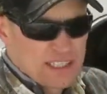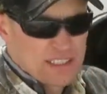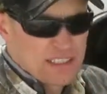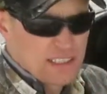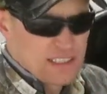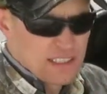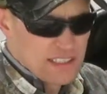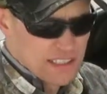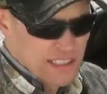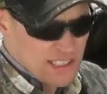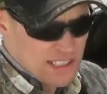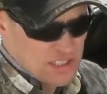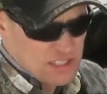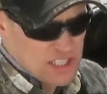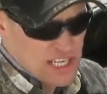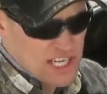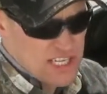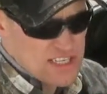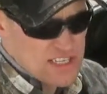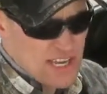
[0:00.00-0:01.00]
and
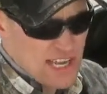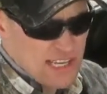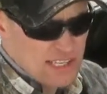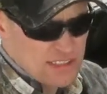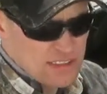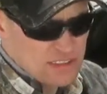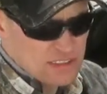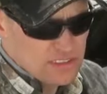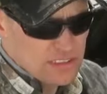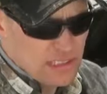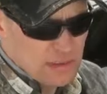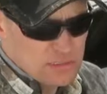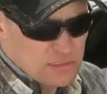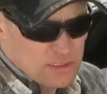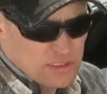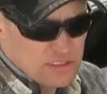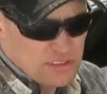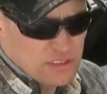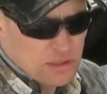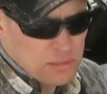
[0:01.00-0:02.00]
chain tightener type
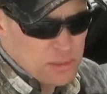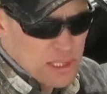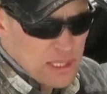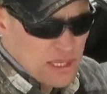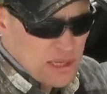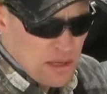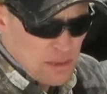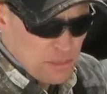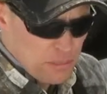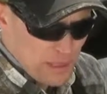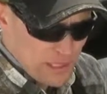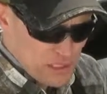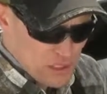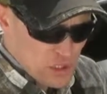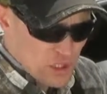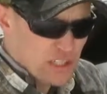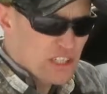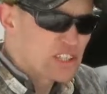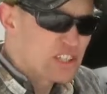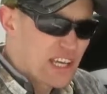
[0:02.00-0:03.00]
system. Make
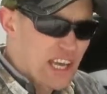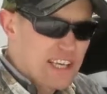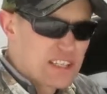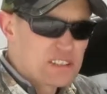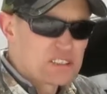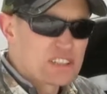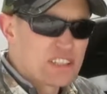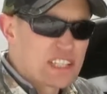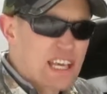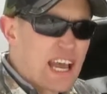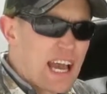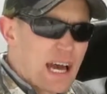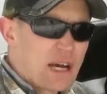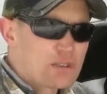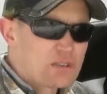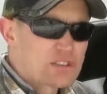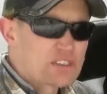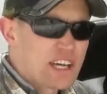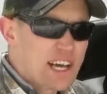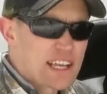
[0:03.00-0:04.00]
sure your tightener's on the
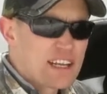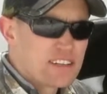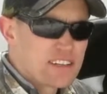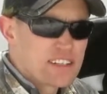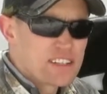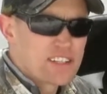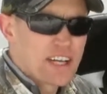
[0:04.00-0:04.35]
outside of the